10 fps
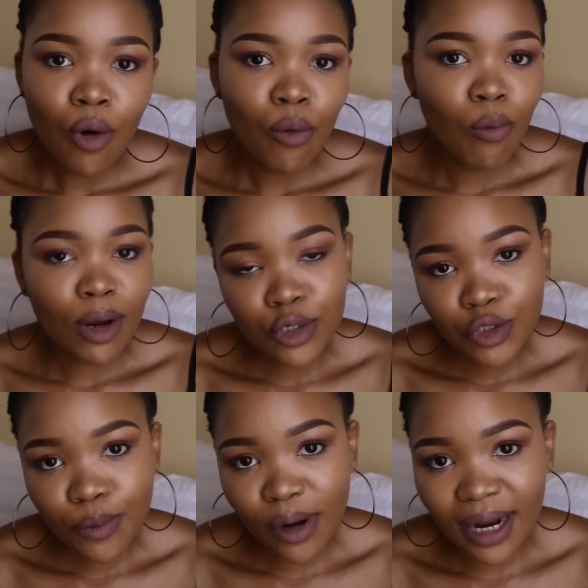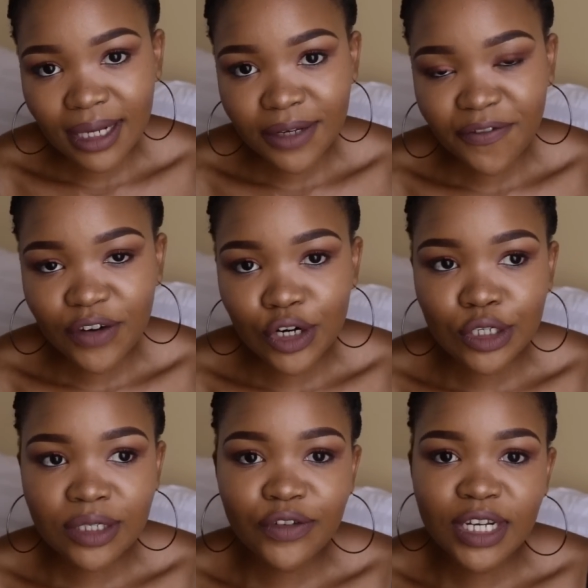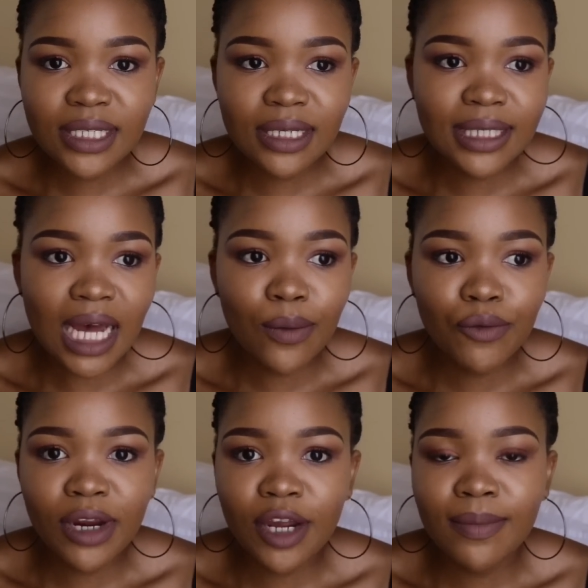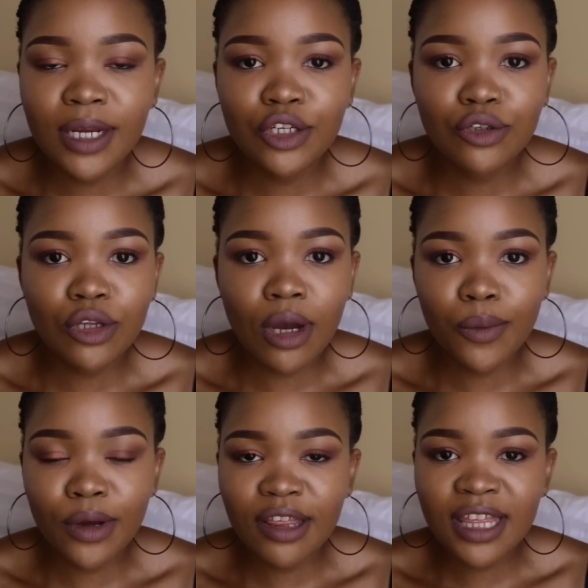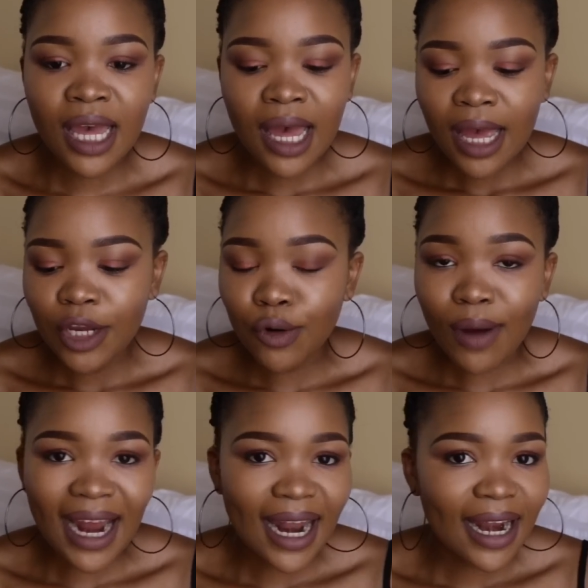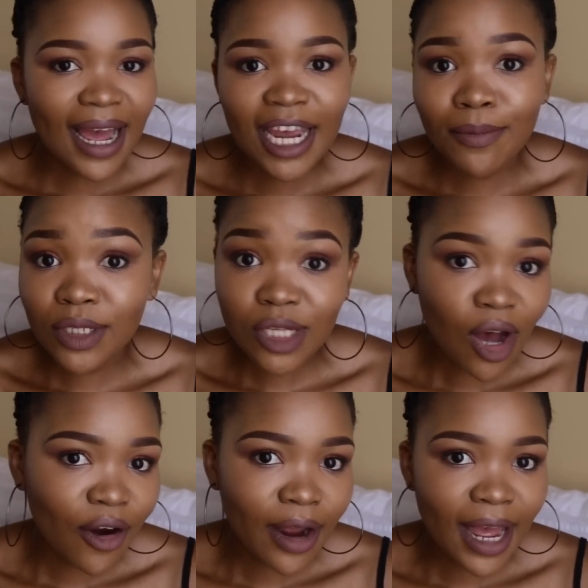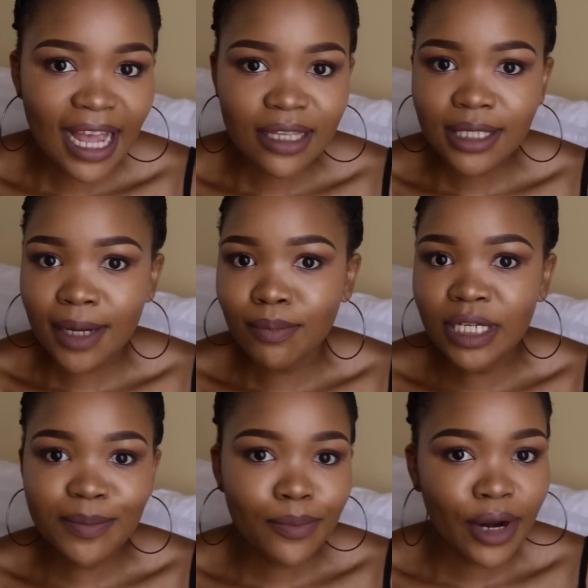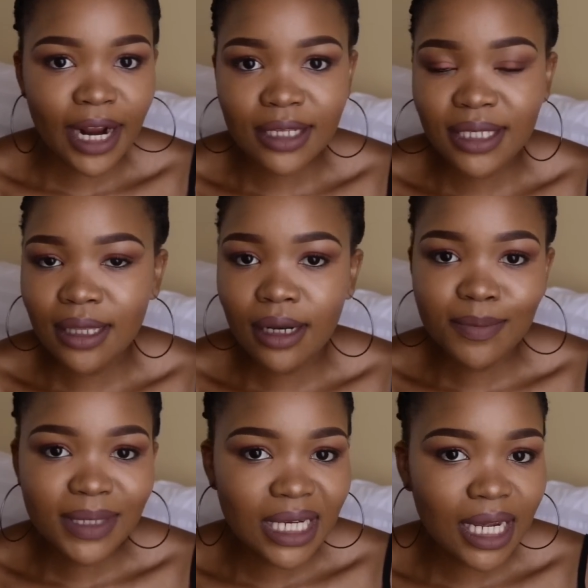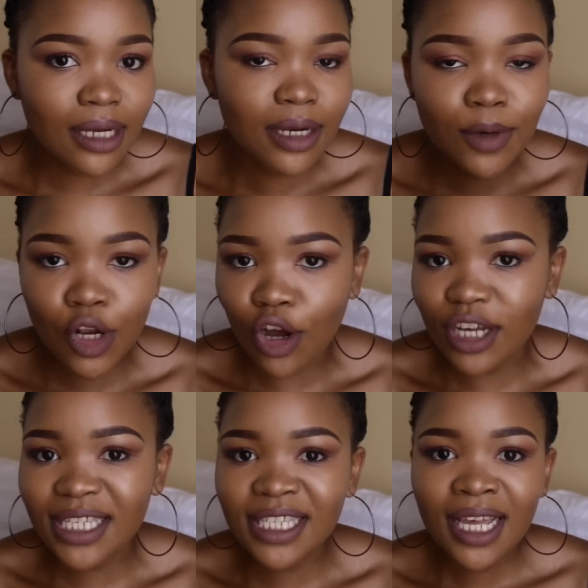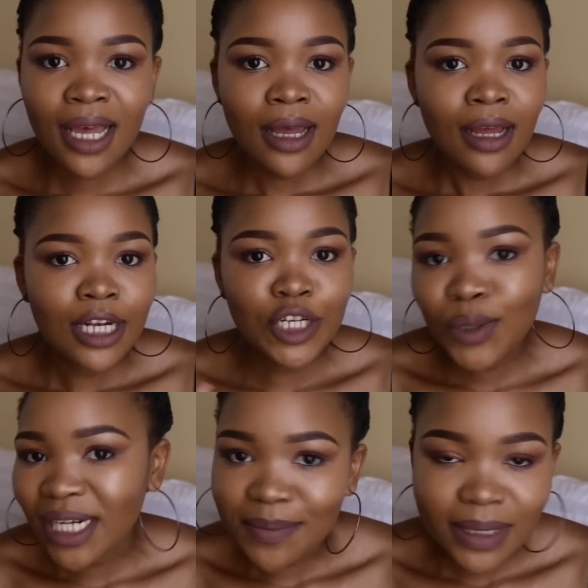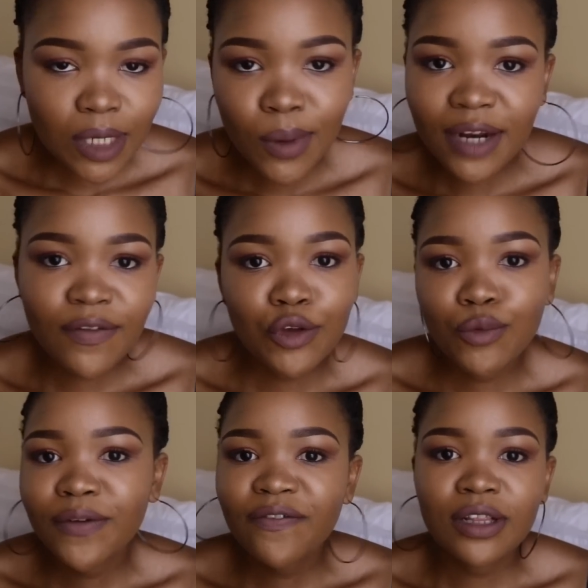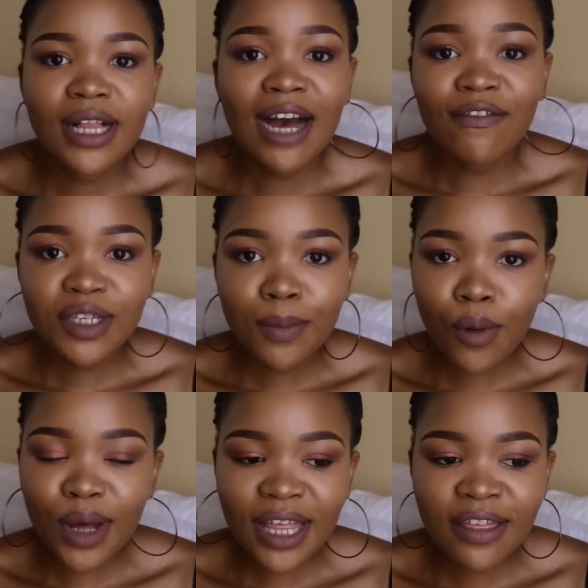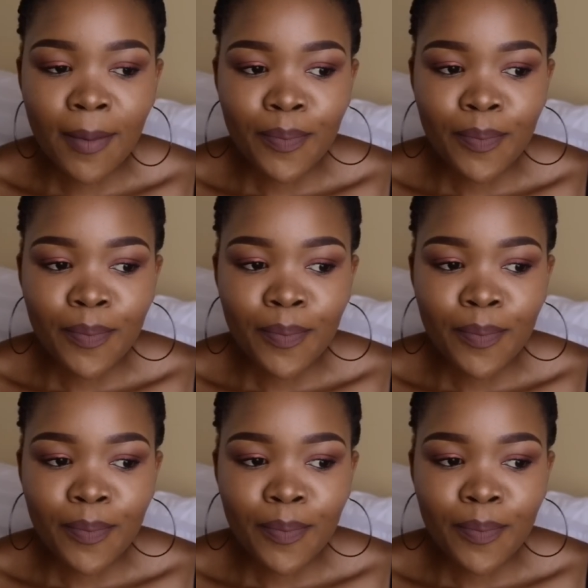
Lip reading: one or two products at first. For instance, I would recommend you start with, you know, eyeliner and mascara and some lip products, either lipstick, lip gloss, liquid lipstick, whatever you would feel comfortable with,